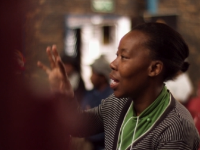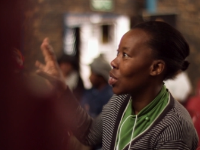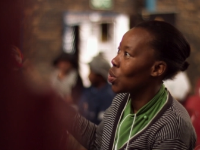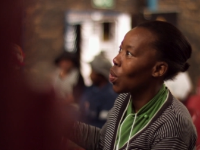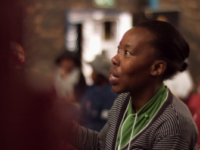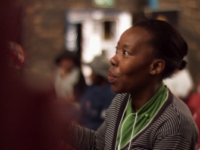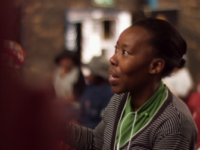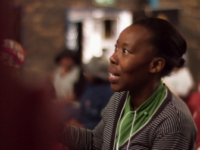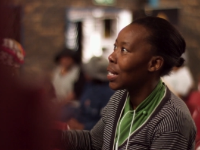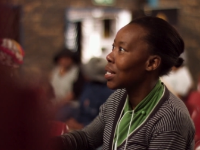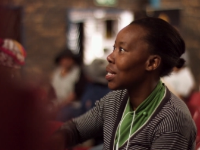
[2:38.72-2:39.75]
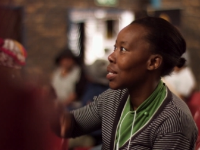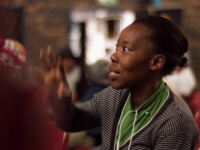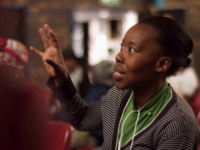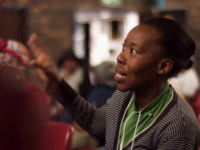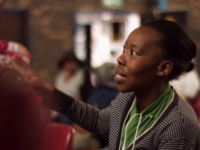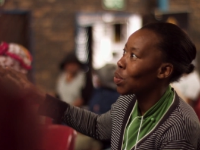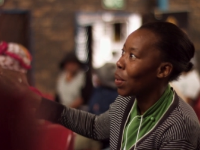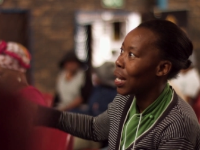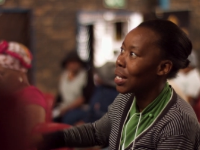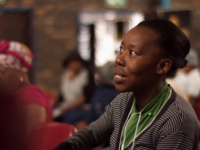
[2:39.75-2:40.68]
a, a, a show
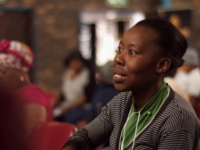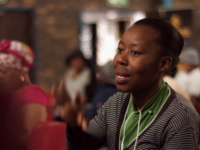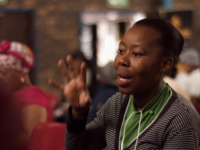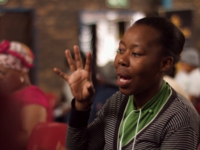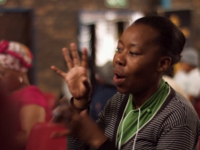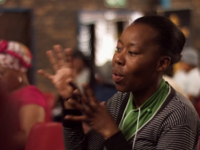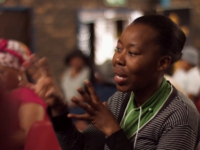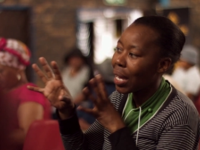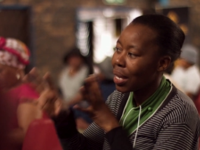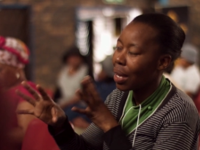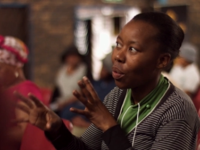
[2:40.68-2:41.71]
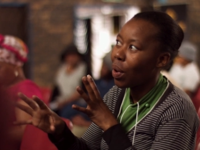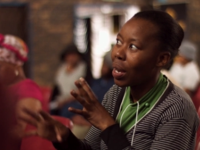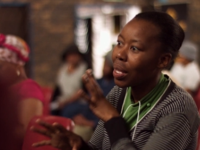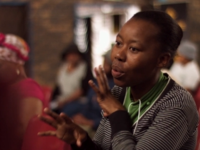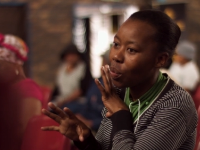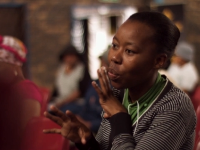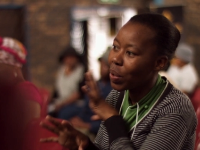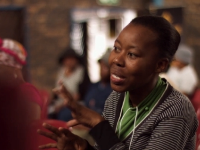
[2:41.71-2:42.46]
that we're talking about what is happening and